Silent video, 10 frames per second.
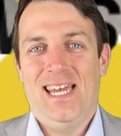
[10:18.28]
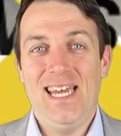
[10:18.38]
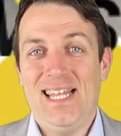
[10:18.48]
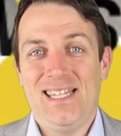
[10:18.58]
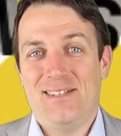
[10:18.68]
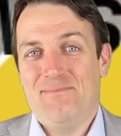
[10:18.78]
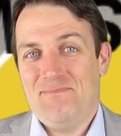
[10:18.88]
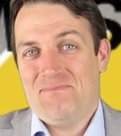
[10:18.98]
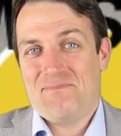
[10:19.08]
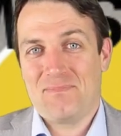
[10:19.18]
And
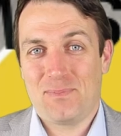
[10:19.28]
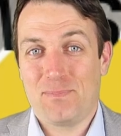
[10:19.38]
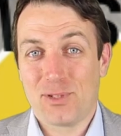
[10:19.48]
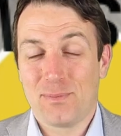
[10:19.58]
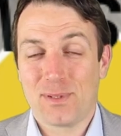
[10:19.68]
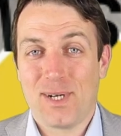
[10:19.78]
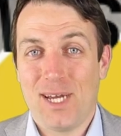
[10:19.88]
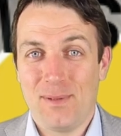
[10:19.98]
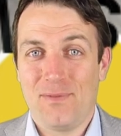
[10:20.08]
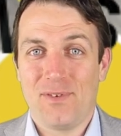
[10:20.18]

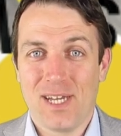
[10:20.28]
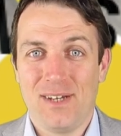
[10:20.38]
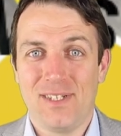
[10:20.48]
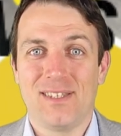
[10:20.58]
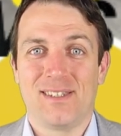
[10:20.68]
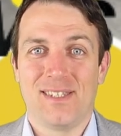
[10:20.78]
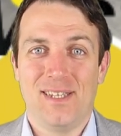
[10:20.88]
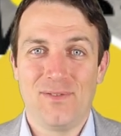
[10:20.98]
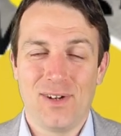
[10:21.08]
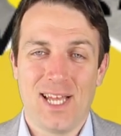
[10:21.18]
subscribe if you haven't,
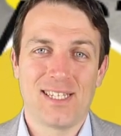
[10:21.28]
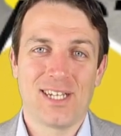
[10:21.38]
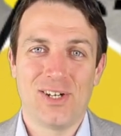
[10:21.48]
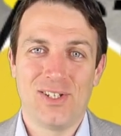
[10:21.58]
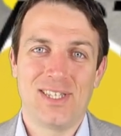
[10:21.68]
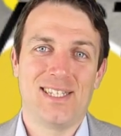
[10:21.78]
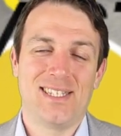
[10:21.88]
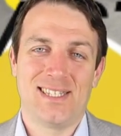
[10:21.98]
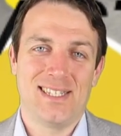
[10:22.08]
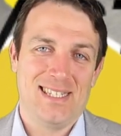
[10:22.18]
if you like the
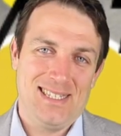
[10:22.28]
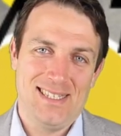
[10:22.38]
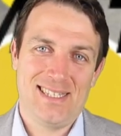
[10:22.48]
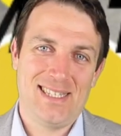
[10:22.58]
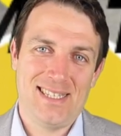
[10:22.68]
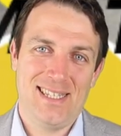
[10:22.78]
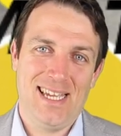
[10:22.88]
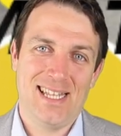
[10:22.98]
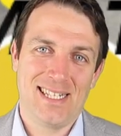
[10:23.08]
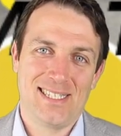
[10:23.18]
content,
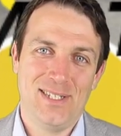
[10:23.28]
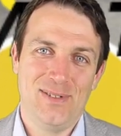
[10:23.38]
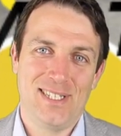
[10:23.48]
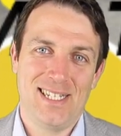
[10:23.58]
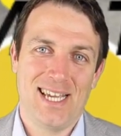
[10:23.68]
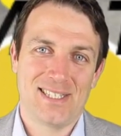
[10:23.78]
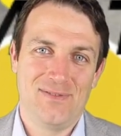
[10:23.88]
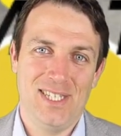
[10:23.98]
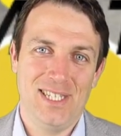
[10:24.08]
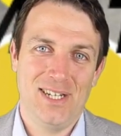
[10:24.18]
and I'll see you in the next
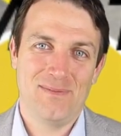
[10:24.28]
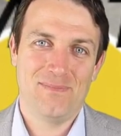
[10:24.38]
video.